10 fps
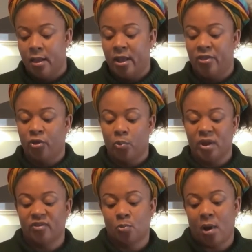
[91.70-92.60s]
And the
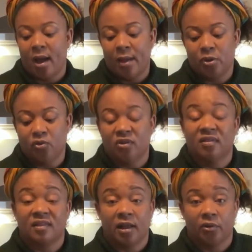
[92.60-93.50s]
reason why I'm using
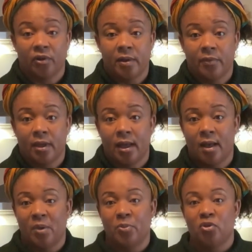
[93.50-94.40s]
celery,
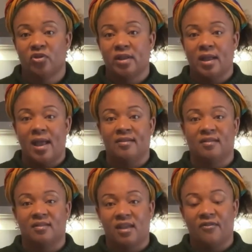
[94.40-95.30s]
I'm using it as a
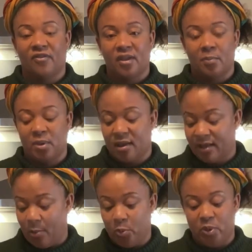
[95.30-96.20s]
stuffing because
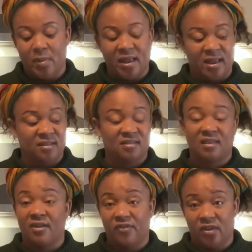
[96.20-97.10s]
I will be making
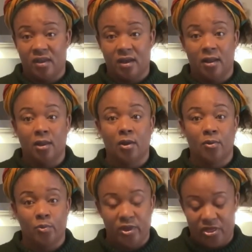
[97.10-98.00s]
stuffing
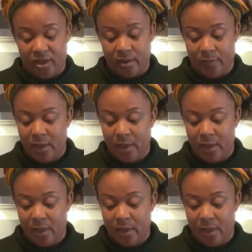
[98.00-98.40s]
along with it.